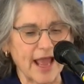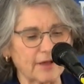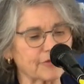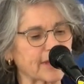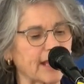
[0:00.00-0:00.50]

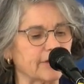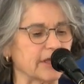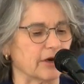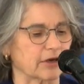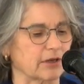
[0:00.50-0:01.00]
health care
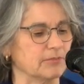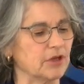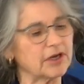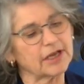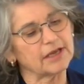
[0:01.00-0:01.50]
in our
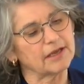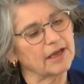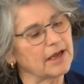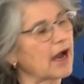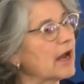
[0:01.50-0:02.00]
community
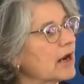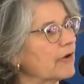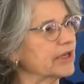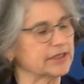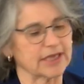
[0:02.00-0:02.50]
and
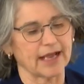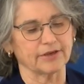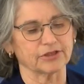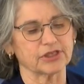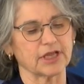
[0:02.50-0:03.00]
our
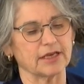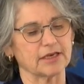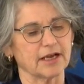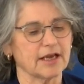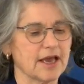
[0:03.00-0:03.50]
entire
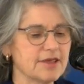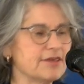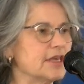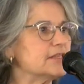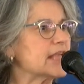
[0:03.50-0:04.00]
state.
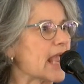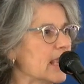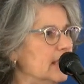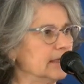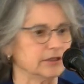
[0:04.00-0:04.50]
These
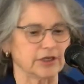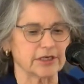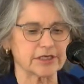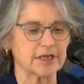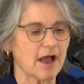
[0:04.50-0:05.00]

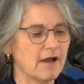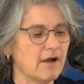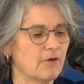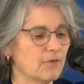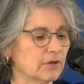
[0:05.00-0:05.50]
healers
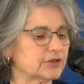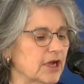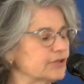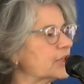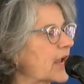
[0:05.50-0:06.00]
will
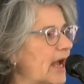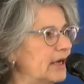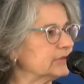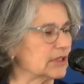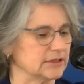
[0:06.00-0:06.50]
touch
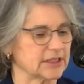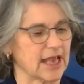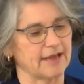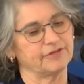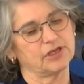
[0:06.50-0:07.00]

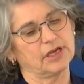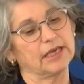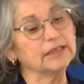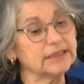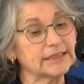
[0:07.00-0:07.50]
countless lives
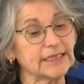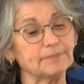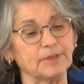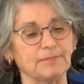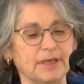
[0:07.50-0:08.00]
in
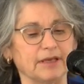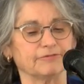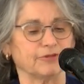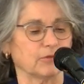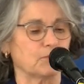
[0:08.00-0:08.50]
deeply
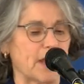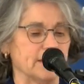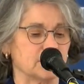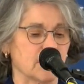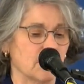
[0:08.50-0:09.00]
meaningful
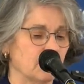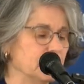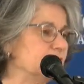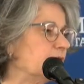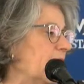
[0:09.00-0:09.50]
ways
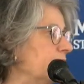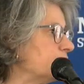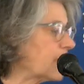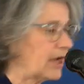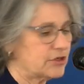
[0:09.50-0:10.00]
with their
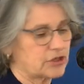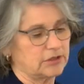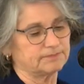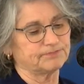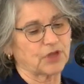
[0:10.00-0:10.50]

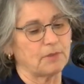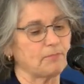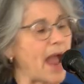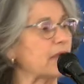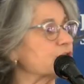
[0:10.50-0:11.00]
education,
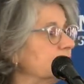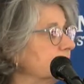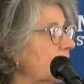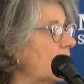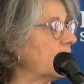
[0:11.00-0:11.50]

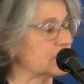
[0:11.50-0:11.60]
compassion, and